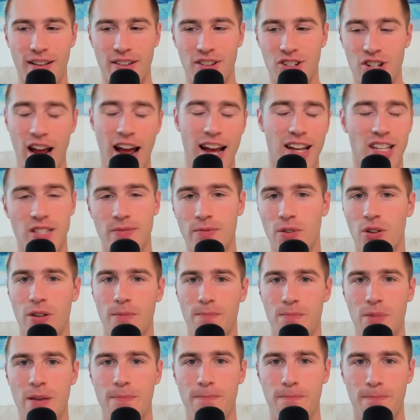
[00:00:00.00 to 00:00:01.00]
Jacksonville
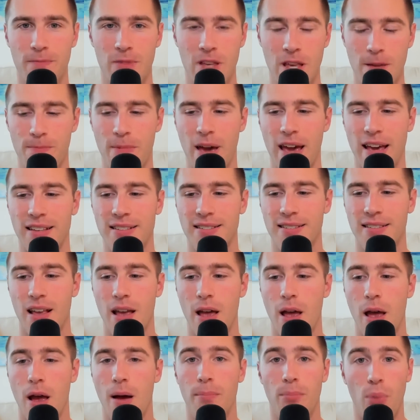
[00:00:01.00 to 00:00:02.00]
can keep pace,
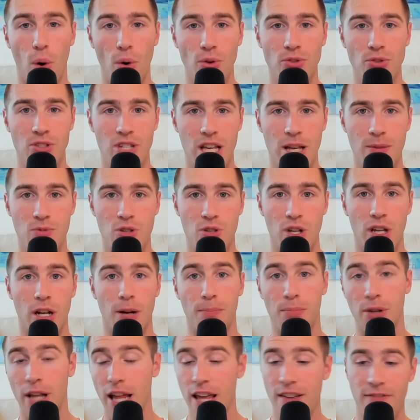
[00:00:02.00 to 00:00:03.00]
both teams are going
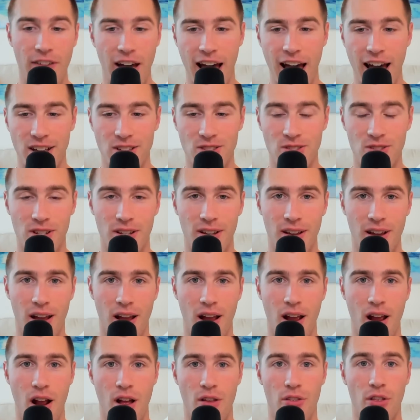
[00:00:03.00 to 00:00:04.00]
to play fast.
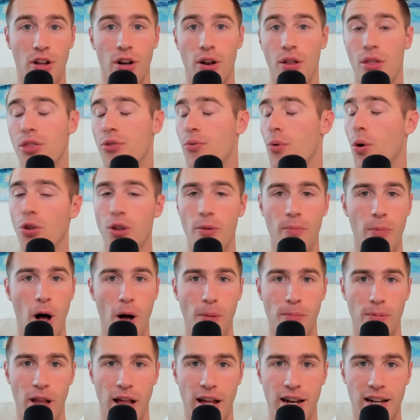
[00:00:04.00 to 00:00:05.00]
They're going to throw the
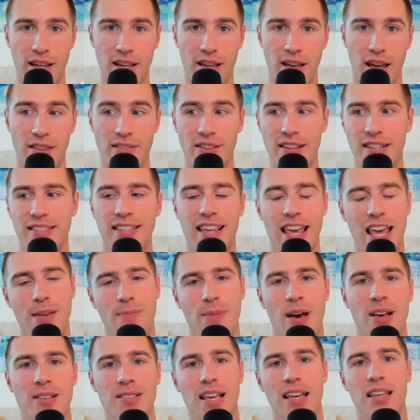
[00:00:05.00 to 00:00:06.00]
ball plenty. And this
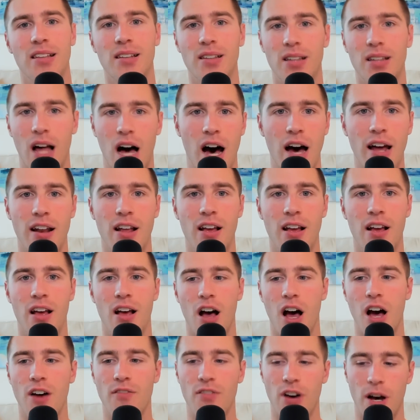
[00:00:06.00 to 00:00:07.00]
game has a lot
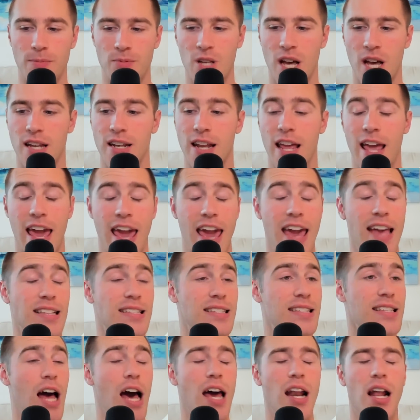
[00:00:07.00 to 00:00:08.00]
of upside.
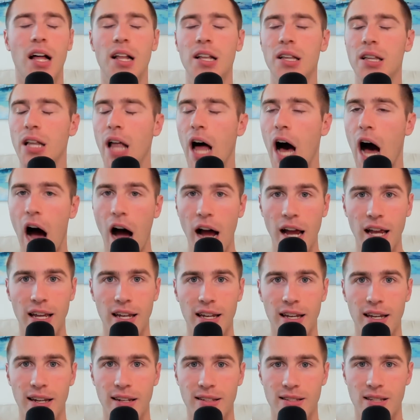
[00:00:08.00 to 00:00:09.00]
It's not a lock
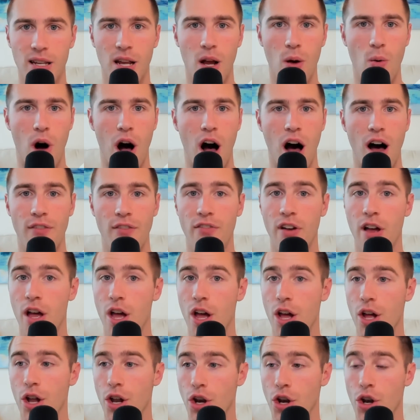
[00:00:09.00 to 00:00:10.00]
to go off.
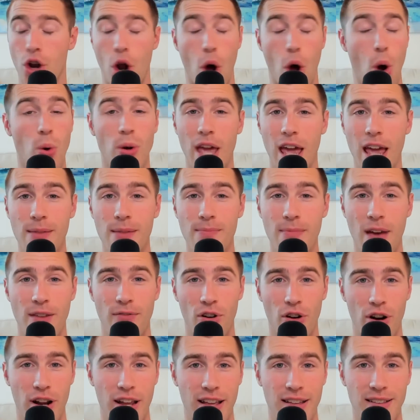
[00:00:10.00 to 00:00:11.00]
No game
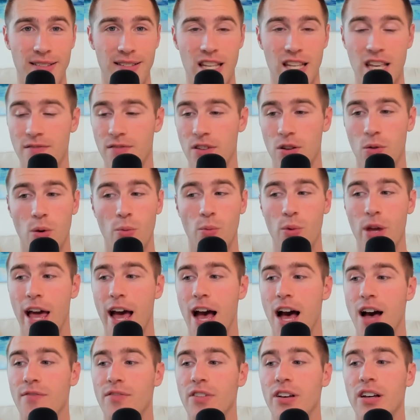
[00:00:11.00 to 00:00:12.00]
ever is. Even when we
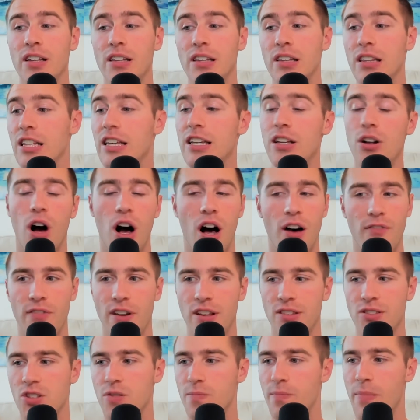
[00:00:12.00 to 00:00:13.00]
have elite
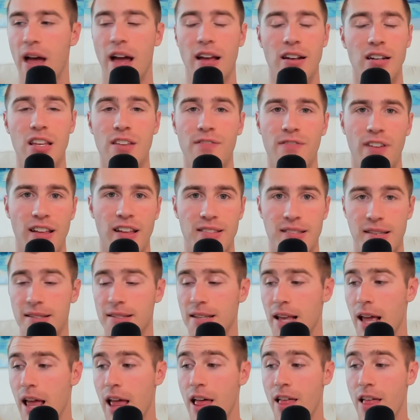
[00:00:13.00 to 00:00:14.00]
offenses, bad
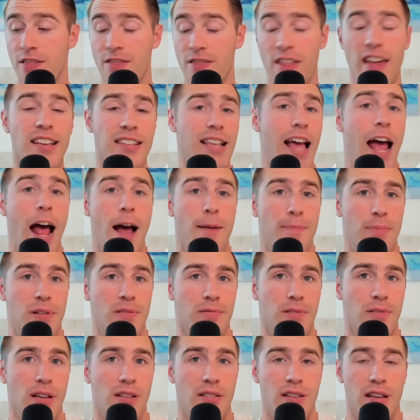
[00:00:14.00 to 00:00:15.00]
defenses, things
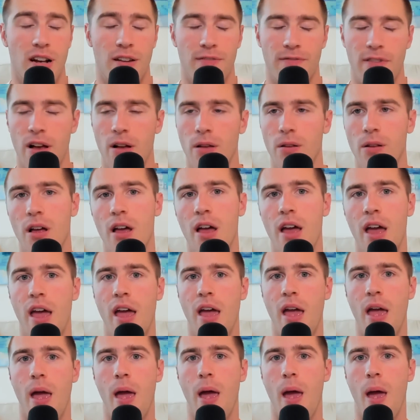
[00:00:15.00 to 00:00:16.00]
happen in the NFL.
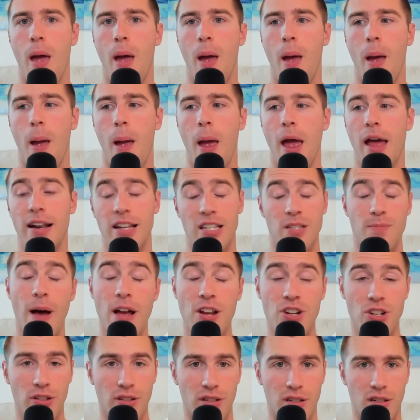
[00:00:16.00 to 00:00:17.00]
And
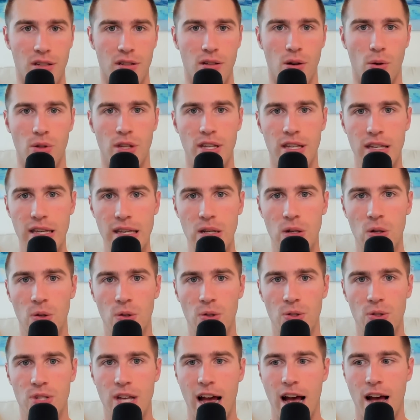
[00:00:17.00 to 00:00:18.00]
especially, you know, with the
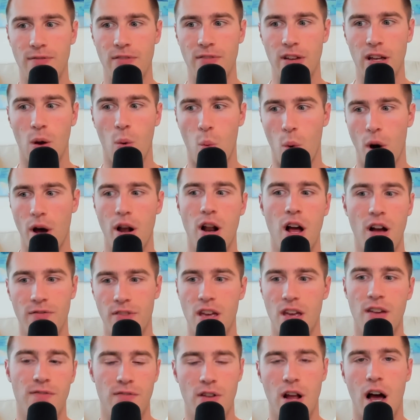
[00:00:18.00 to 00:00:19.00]
Eagles having one
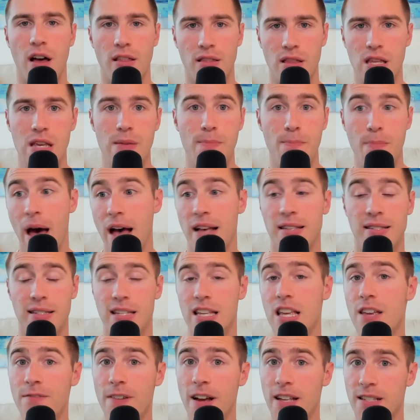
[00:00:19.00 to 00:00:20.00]
of, if not the best
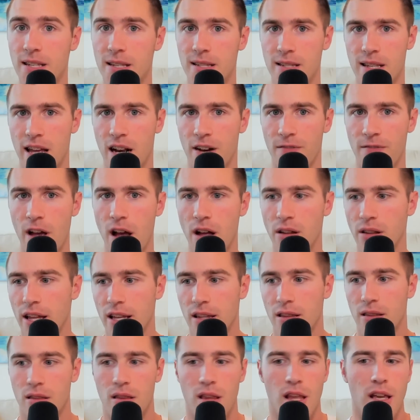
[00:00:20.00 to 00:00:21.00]
defenses in the NFL,
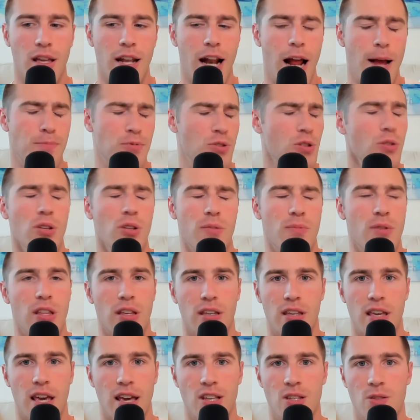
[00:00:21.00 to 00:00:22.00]
like, it could absolutely be
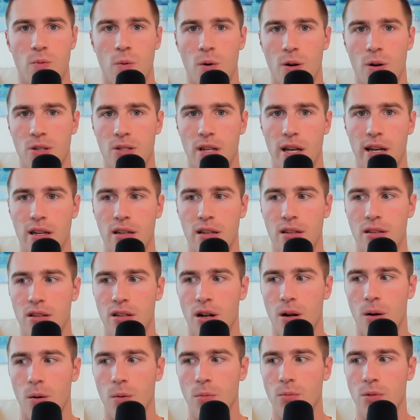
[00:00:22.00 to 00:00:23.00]
the case where it's like,
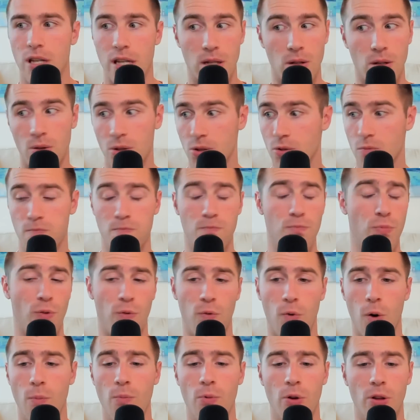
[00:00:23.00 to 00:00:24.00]
you know, the Eagles
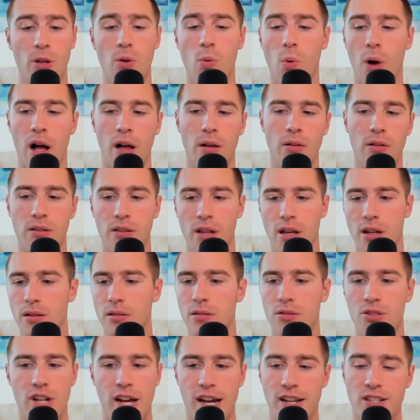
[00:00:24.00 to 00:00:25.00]
perform really well and
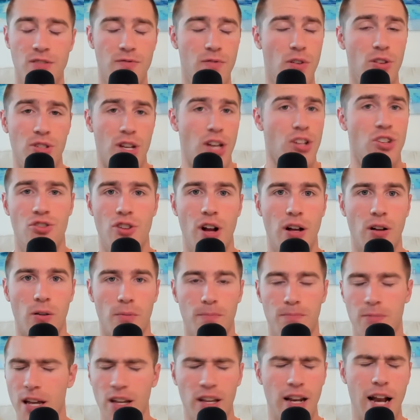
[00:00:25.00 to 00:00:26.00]
then Jacksonville does
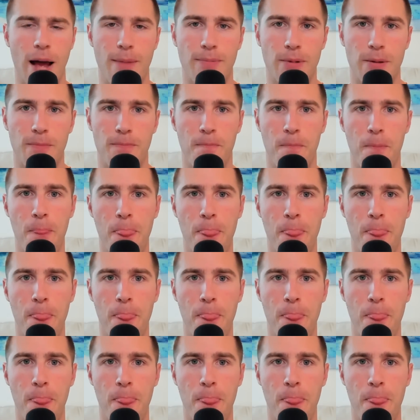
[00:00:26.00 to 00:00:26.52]
struggle. That could happen.